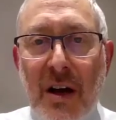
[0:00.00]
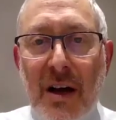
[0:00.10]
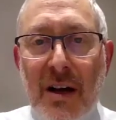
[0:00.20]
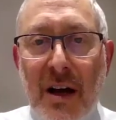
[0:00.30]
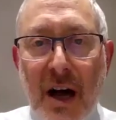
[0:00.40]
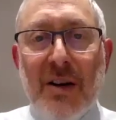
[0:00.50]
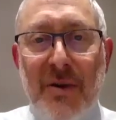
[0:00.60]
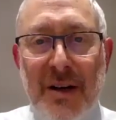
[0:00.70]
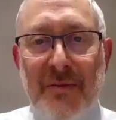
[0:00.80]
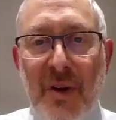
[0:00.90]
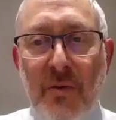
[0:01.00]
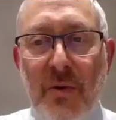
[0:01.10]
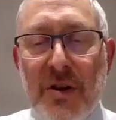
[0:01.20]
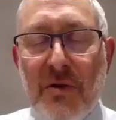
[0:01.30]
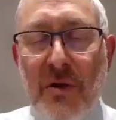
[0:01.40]
hungry,
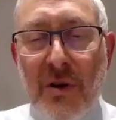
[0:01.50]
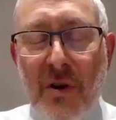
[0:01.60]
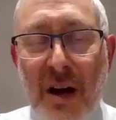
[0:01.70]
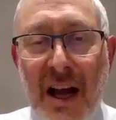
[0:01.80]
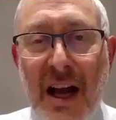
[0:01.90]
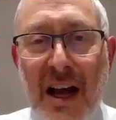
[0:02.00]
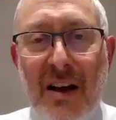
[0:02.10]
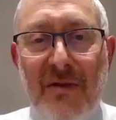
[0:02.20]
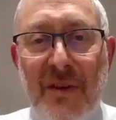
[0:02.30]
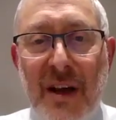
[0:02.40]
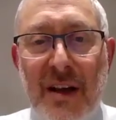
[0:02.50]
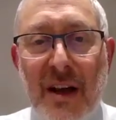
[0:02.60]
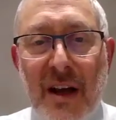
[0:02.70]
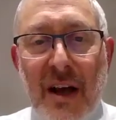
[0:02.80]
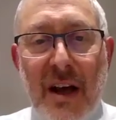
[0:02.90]
when you no longer have a
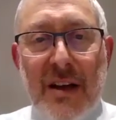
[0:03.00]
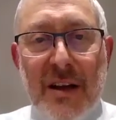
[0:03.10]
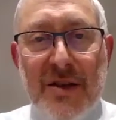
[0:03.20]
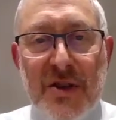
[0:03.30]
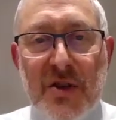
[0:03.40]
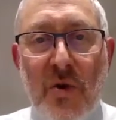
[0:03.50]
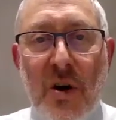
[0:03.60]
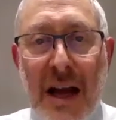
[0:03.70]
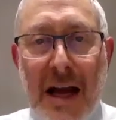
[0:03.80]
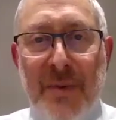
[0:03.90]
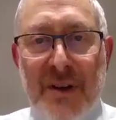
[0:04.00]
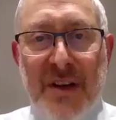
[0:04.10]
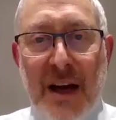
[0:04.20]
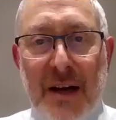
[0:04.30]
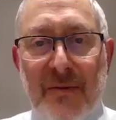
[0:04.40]
strong
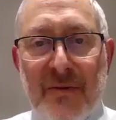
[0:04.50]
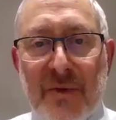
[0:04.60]
appetite.